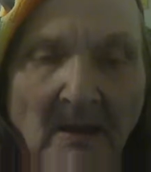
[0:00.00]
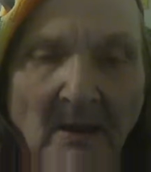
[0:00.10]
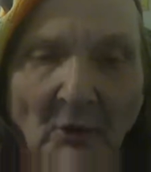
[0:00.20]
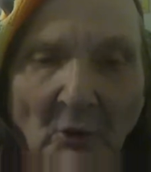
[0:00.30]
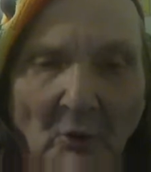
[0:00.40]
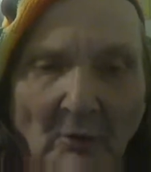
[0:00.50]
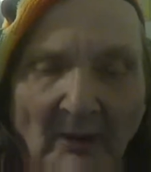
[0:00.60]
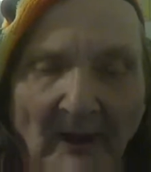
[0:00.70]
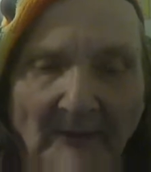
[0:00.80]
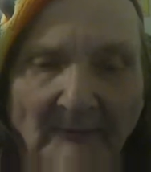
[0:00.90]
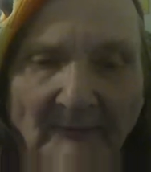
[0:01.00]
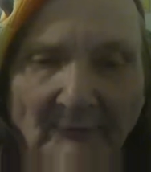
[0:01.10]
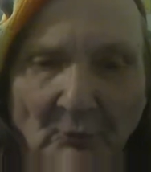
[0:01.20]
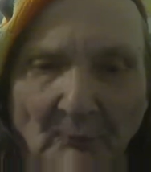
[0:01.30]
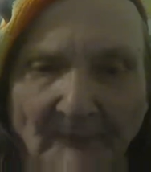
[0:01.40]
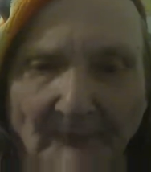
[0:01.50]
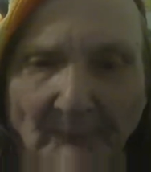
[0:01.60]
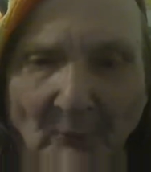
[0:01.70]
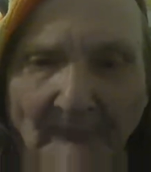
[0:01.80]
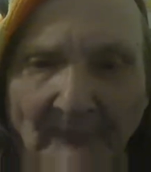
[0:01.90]
A local activist group is
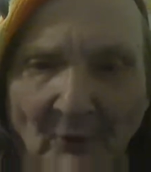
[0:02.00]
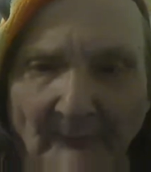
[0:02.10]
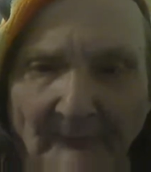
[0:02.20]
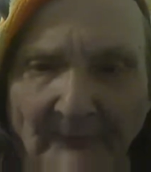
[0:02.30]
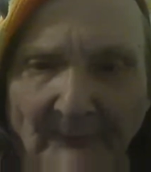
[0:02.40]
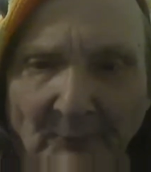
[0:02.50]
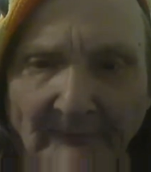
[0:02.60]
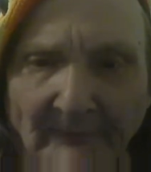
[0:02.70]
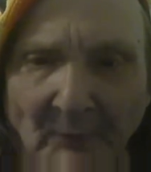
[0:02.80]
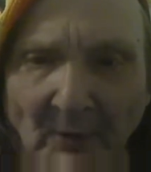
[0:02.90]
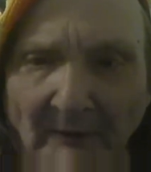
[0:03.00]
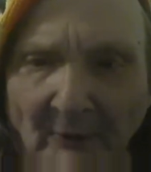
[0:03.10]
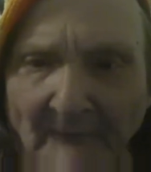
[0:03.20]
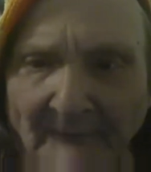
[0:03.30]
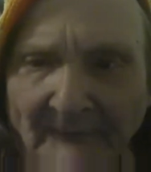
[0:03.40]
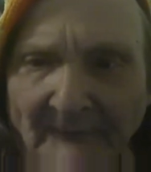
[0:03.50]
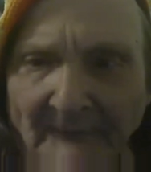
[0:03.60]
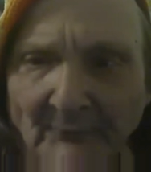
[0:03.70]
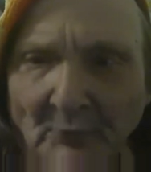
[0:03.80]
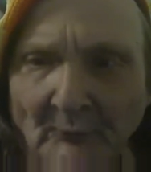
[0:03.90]
supposedly hosting his birthday party. He also says the
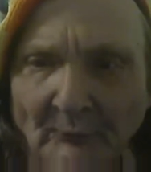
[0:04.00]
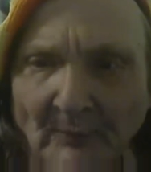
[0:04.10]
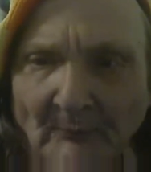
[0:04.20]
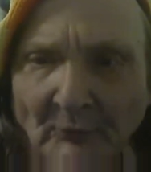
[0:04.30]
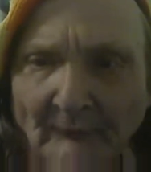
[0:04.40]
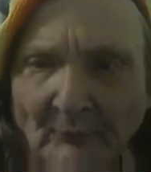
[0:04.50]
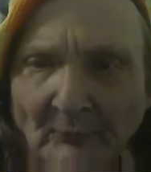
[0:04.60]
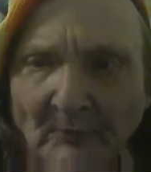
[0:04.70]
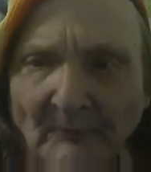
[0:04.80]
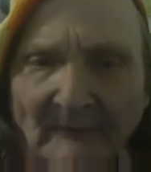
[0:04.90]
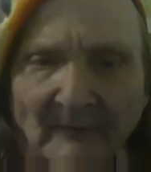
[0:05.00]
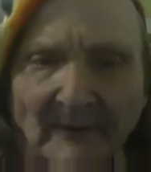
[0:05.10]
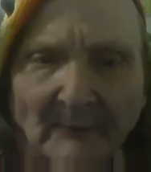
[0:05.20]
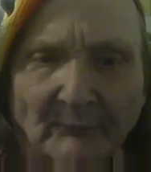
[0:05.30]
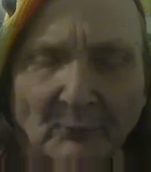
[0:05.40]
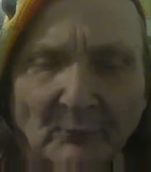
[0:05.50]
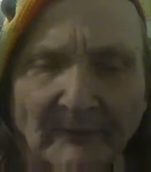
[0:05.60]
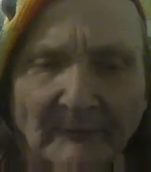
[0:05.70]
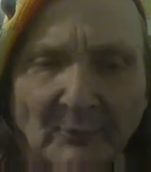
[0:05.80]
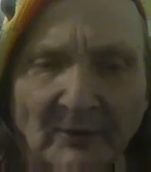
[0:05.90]
move from YouTube will be delayed a few
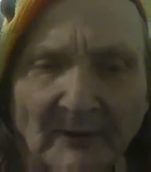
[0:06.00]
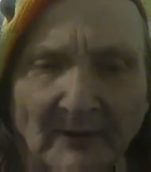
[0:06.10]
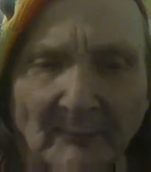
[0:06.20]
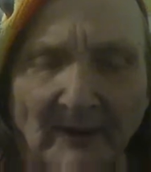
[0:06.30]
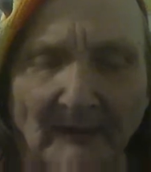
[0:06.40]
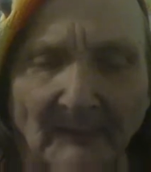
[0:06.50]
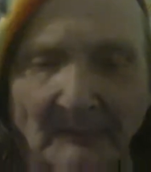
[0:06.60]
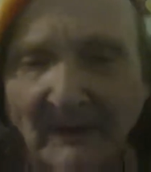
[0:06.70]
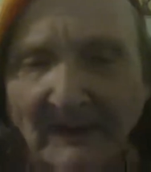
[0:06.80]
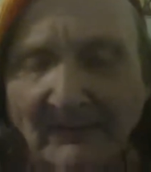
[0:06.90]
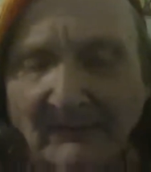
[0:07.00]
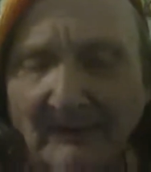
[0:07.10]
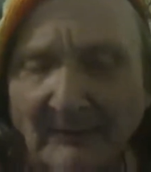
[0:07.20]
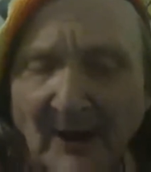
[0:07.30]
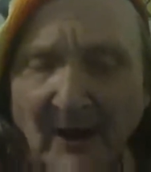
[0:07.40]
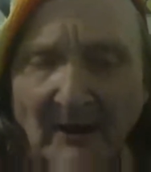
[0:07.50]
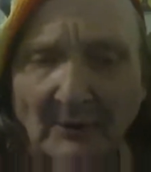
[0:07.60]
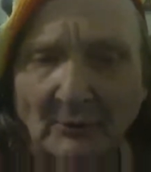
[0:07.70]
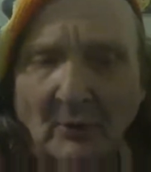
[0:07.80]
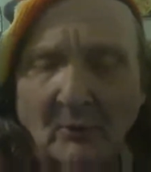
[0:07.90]
weeks. Will it ever happen? Maybe, maybe not. I
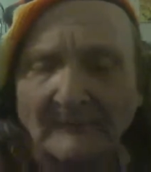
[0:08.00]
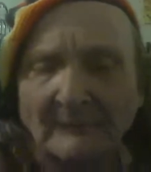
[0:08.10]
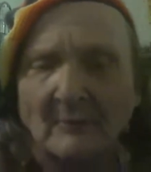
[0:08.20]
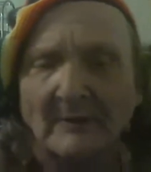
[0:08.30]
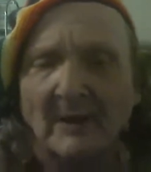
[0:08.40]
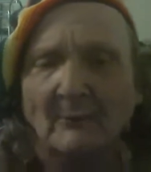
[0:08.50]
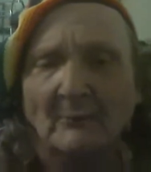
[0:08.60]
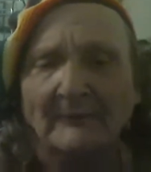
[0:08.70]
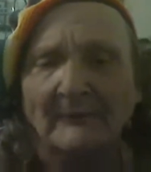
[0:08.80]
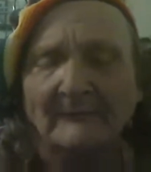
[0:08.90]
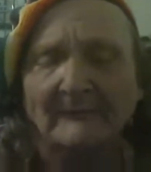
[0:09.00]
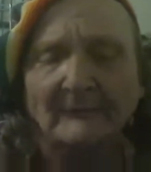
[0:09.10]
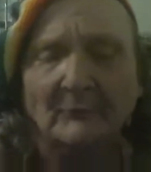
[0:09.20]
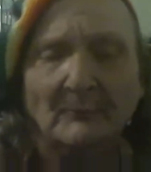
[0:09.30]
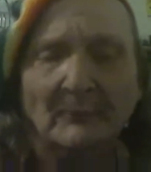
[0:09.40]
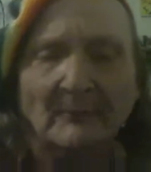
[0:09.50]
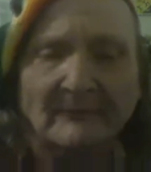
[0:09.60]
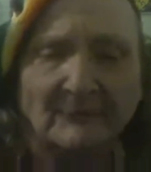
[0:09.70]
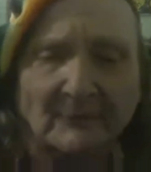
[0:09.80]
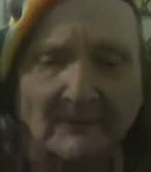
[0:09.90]
don't know what's going on with that DTube, but
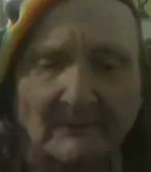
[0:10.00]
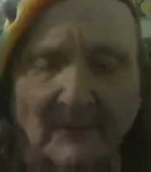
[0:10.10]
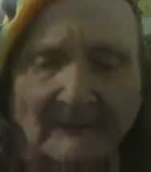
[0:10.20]
Steam.